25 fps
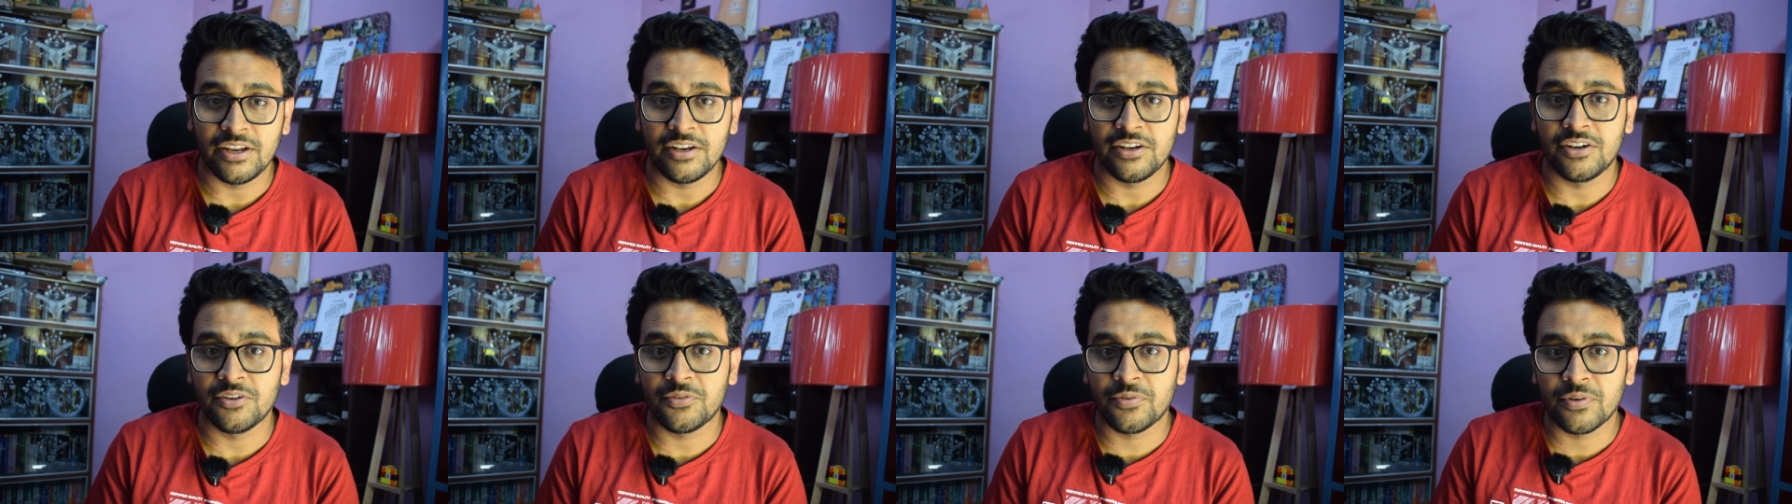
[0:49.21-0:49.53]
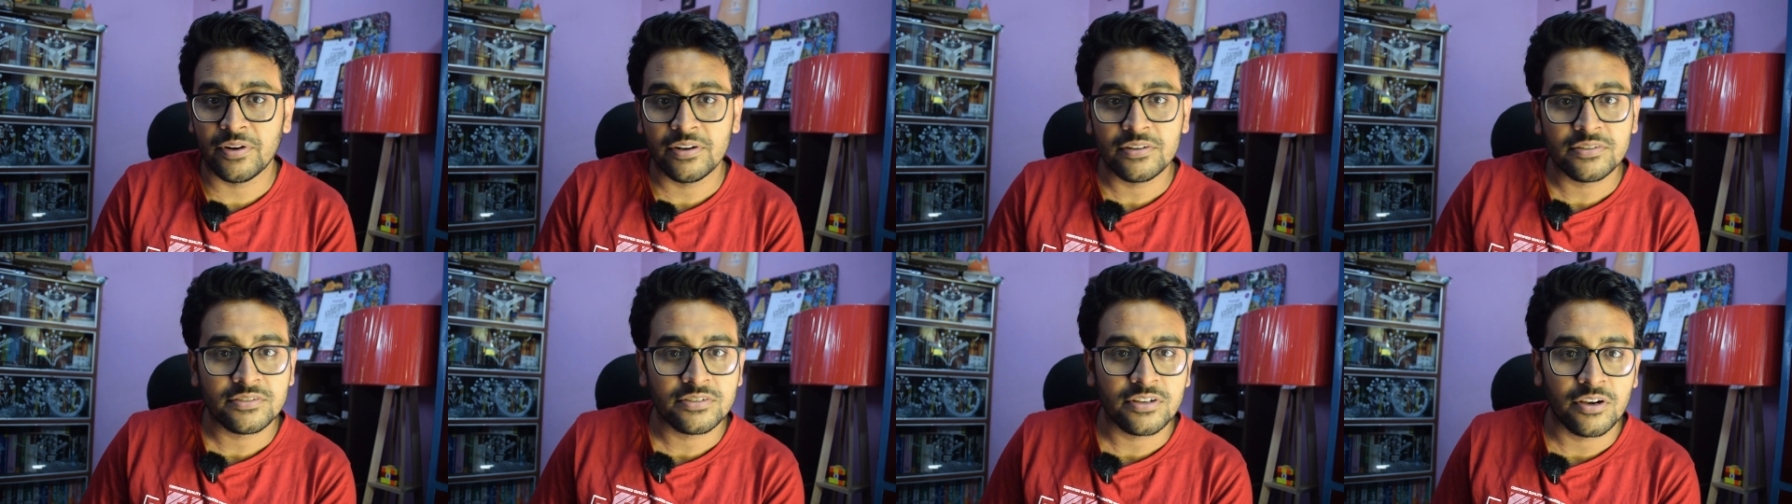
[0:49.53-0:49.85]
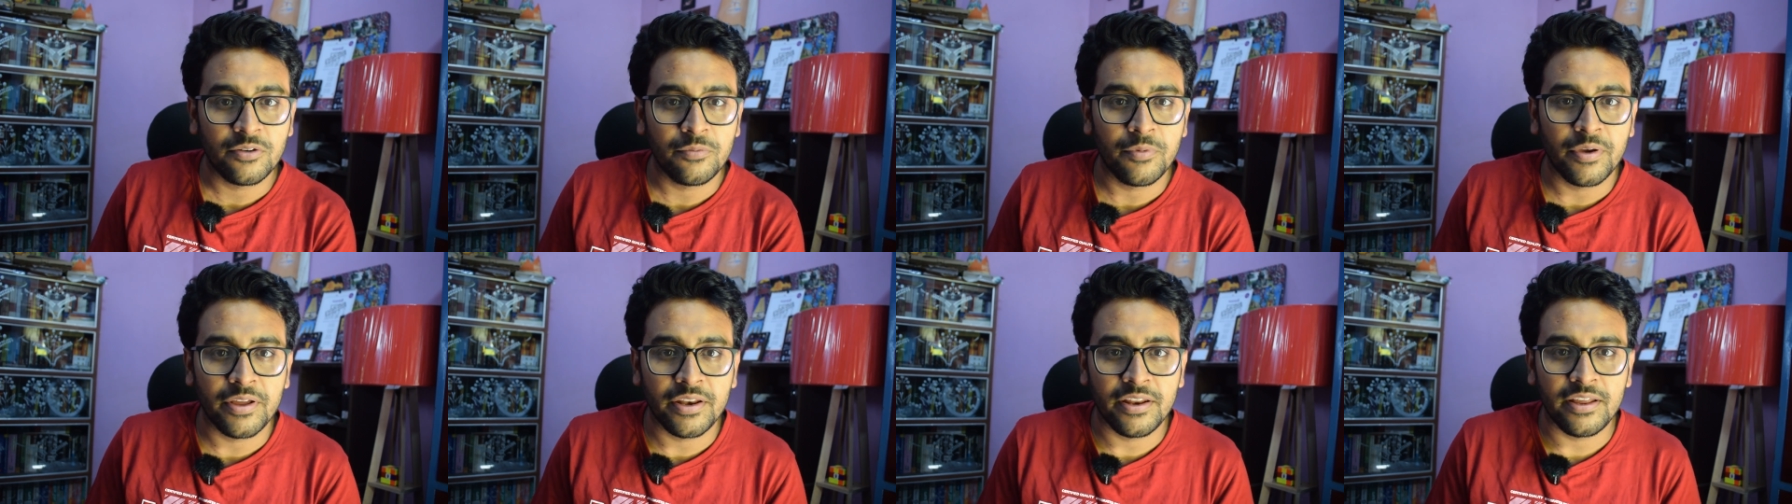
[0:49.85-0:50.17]
in different
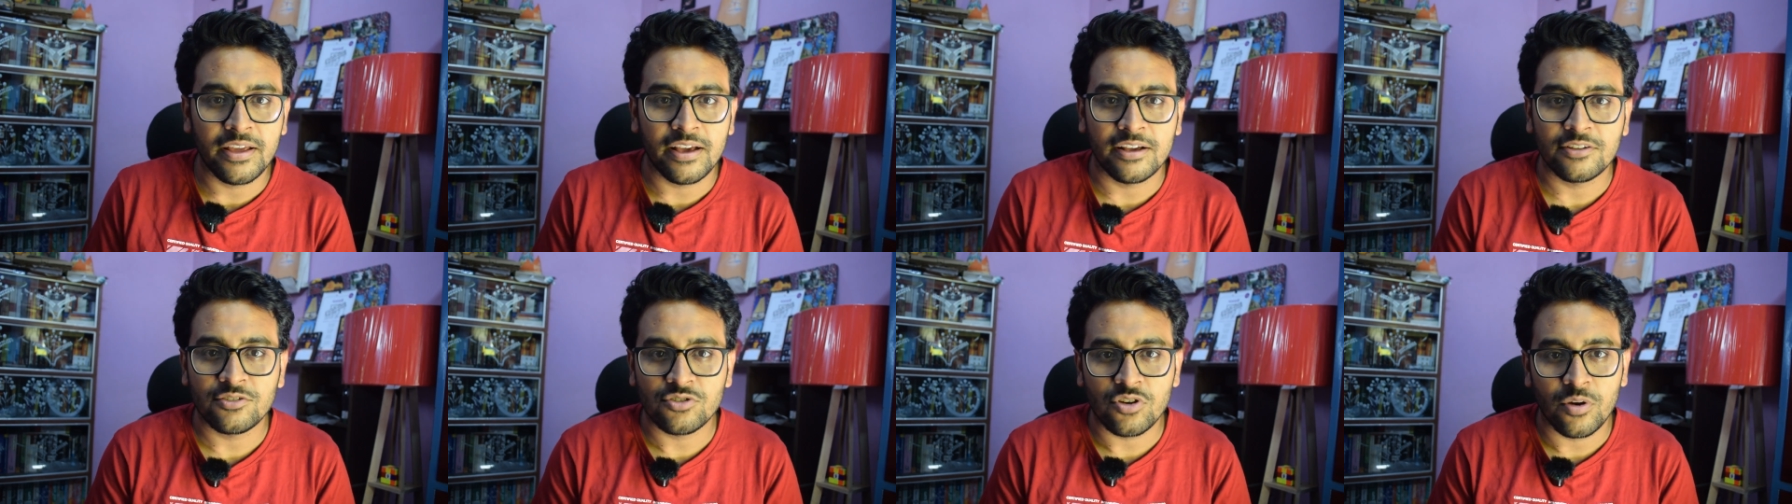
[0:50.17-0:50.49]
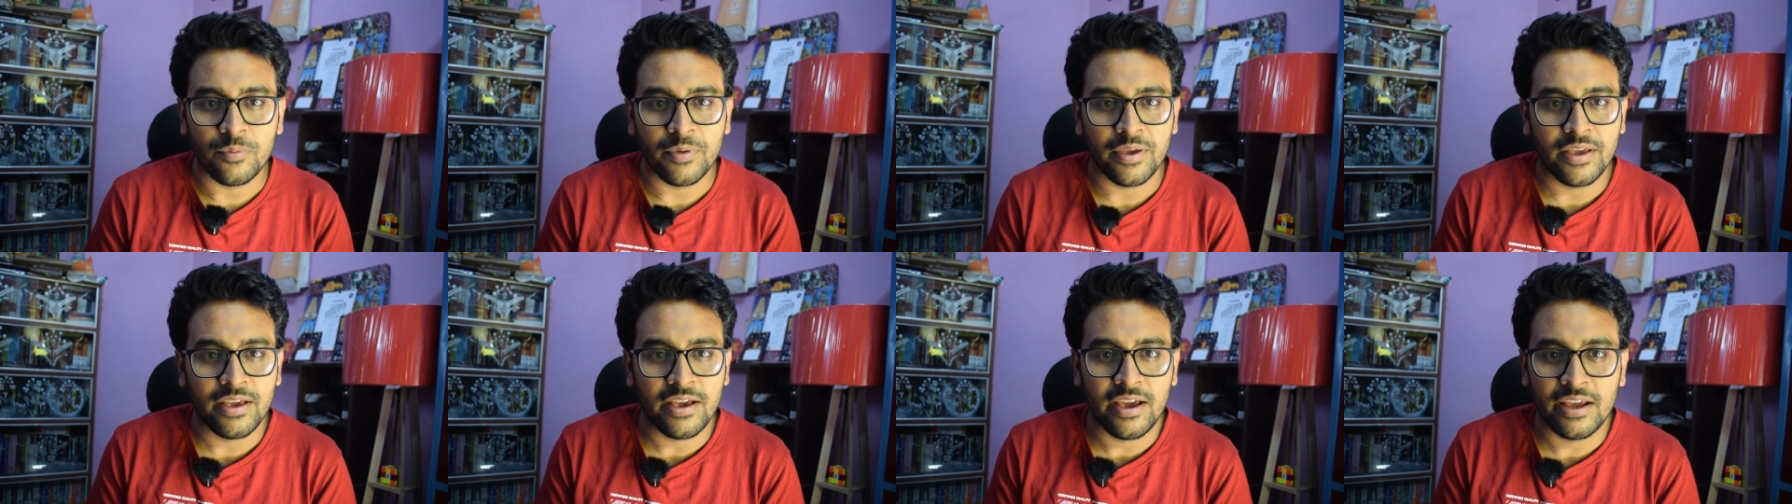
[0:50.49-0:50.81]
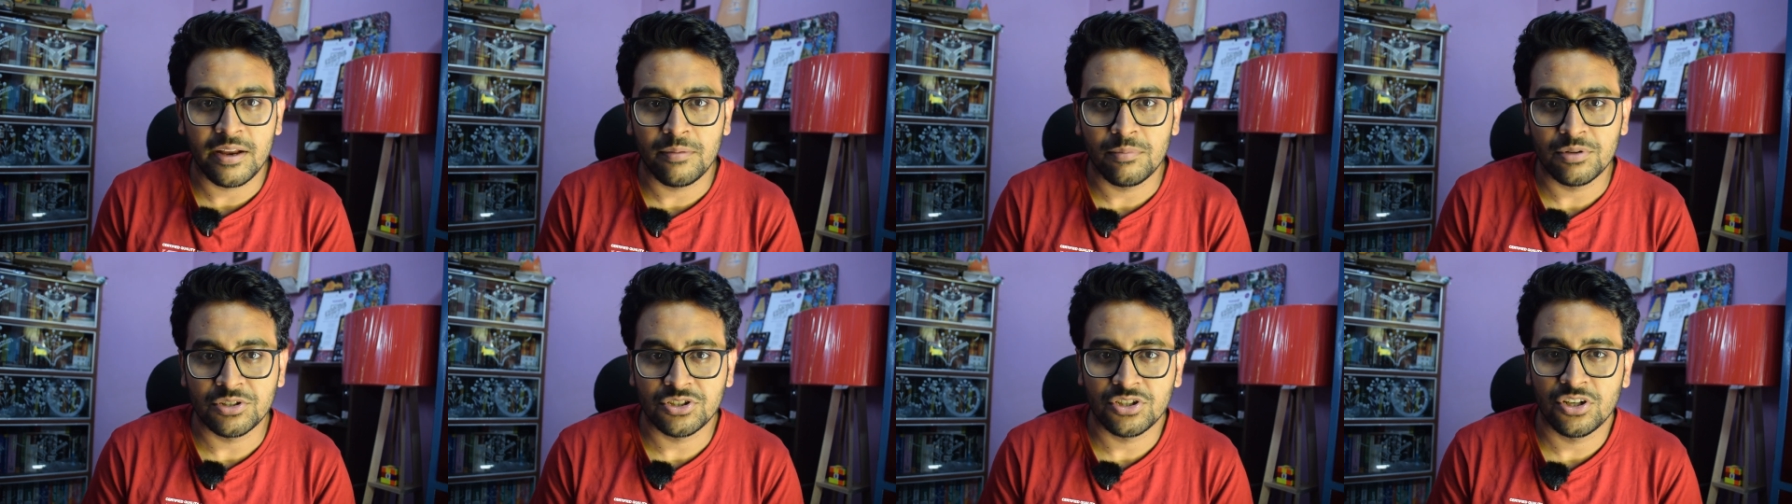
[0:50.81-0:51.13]
sub areas of
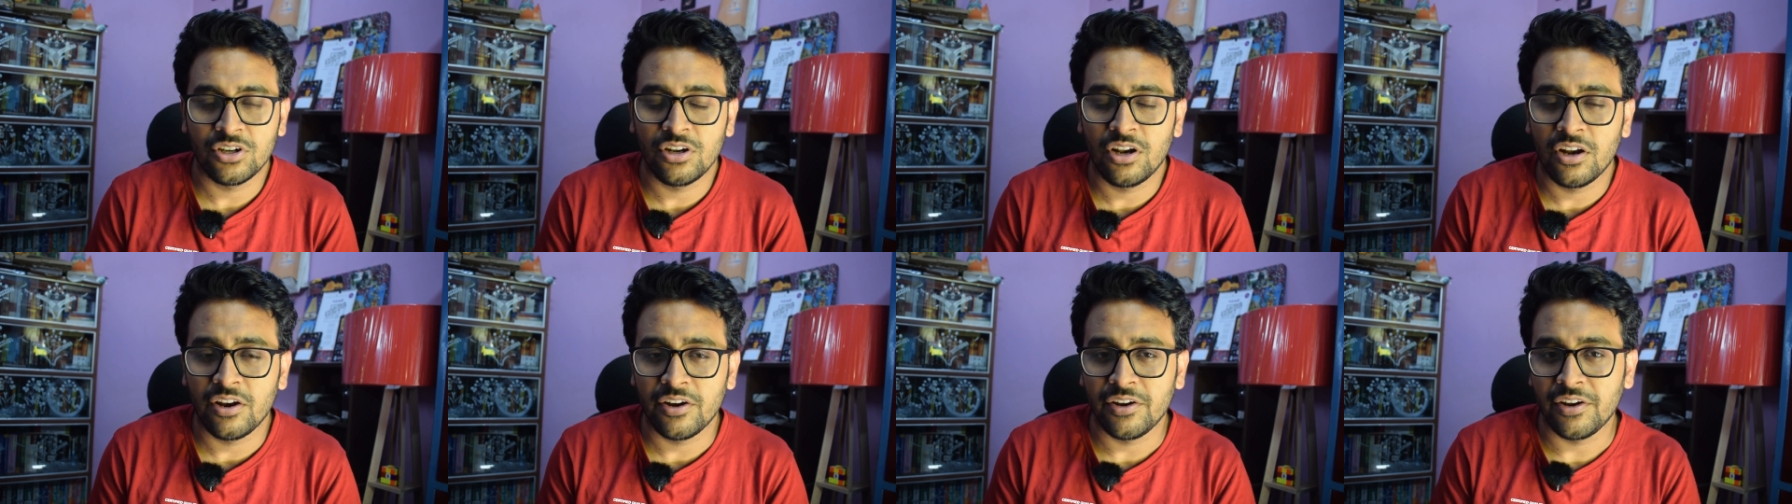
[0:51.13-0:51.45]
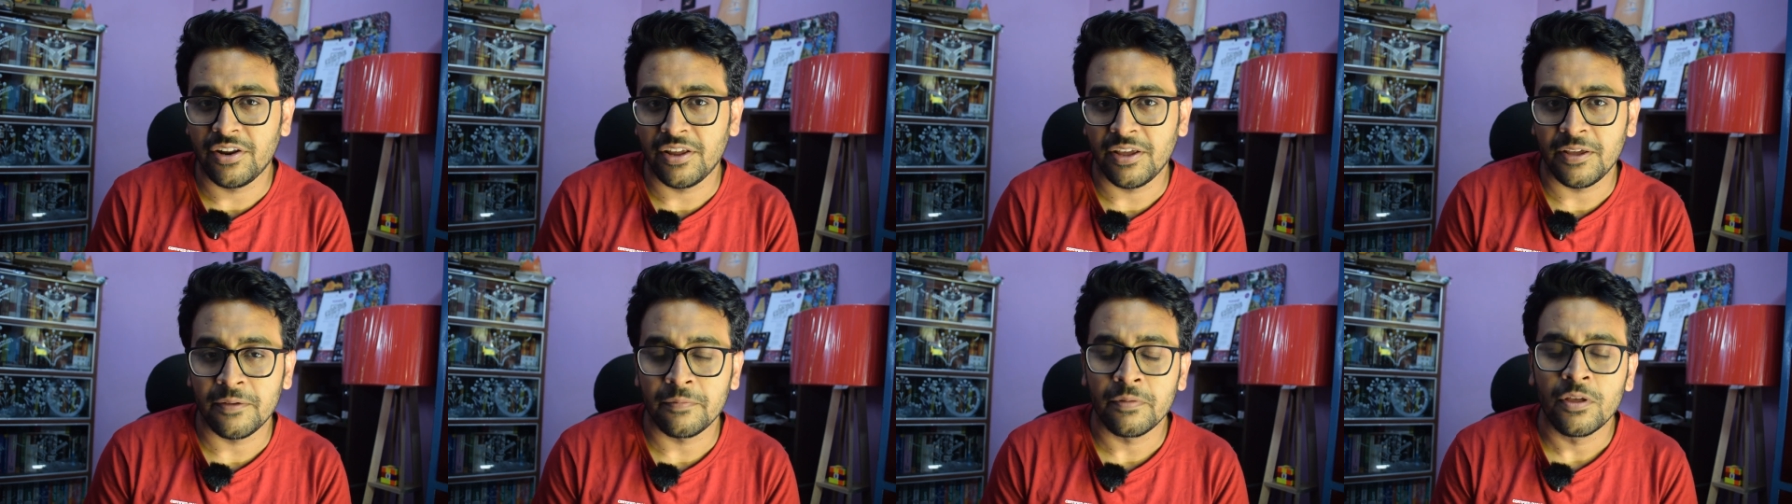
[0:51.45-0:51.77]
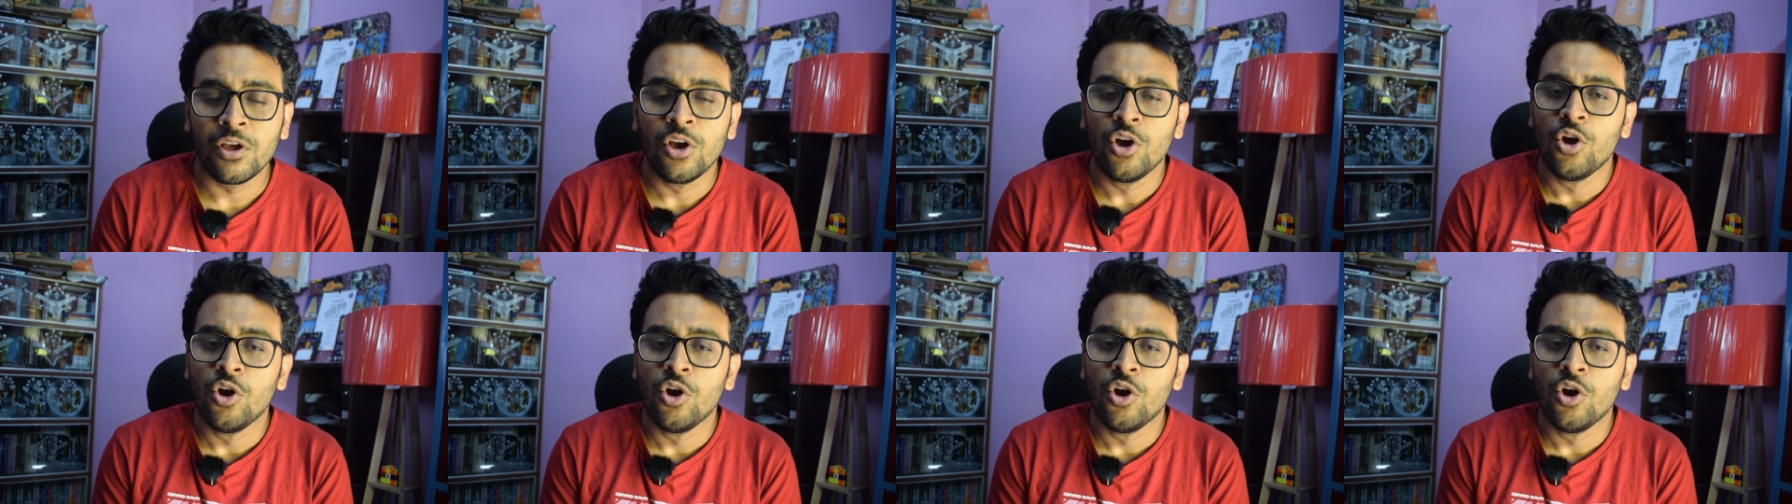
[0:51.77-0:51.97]
AI and machine learning,